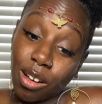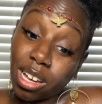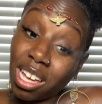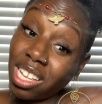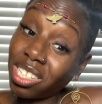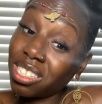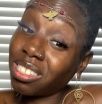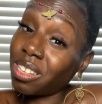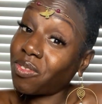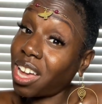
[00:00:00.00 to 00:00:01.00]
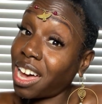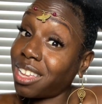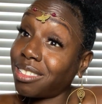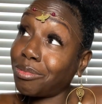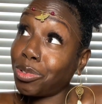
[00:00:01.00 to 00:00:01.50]
Because if
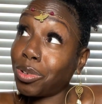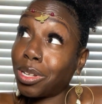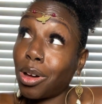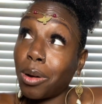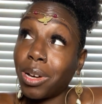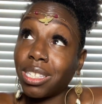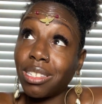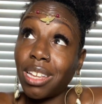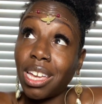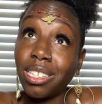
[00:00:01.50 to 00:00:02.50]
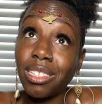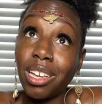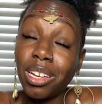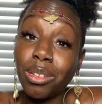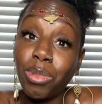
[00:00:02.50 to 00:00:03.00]
not, you can always stay
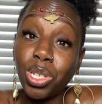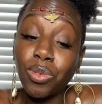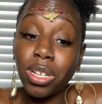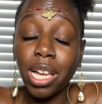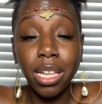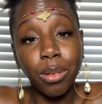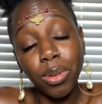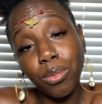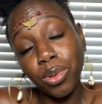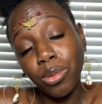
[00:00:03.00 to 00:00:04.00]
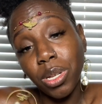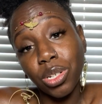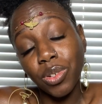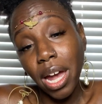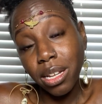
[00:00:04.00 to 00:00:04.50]
stuck in misery like the people you've been
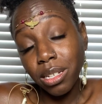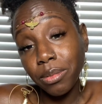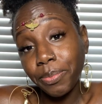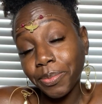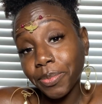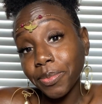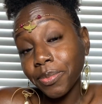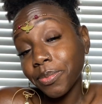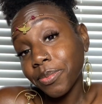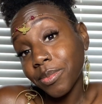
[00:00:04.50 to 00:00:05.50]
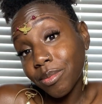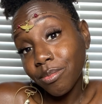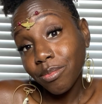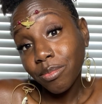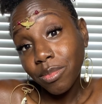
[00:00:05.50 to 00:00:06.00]
attracting.
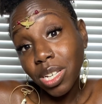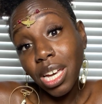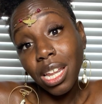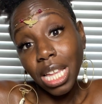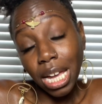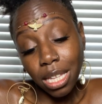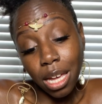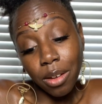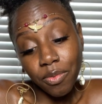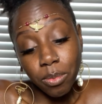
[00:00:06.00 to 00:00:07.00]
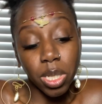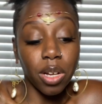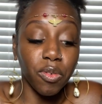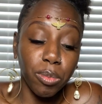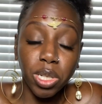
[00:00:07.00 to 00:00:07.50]
Look at it like that, from a
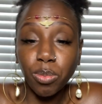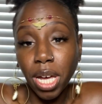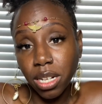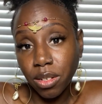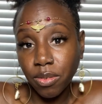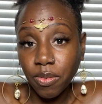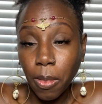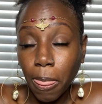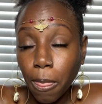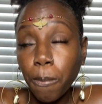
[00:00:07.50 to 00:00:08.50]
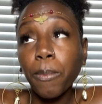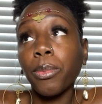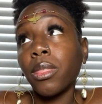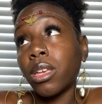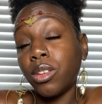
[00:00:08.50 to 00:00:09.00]
different perspective.
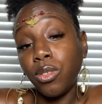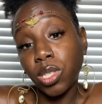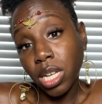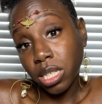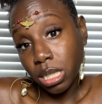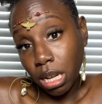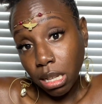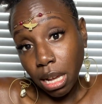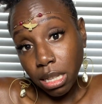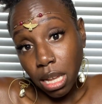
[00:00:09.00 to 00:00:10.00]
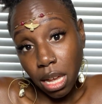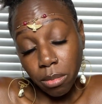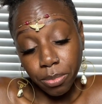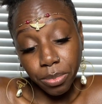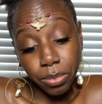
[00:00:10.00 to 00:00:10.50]
You stay stuck like that,
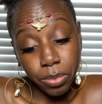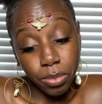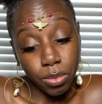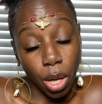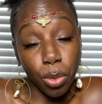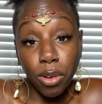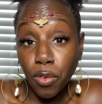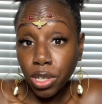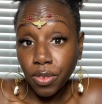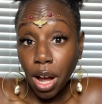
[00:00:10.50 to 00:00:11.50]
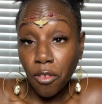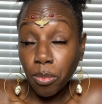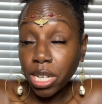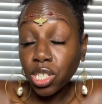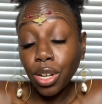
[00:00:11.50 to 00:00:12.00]
3 4s for
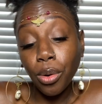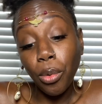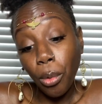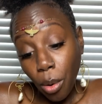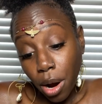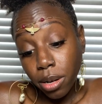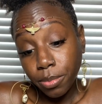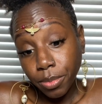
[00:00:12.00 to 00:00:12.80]
confirmation, or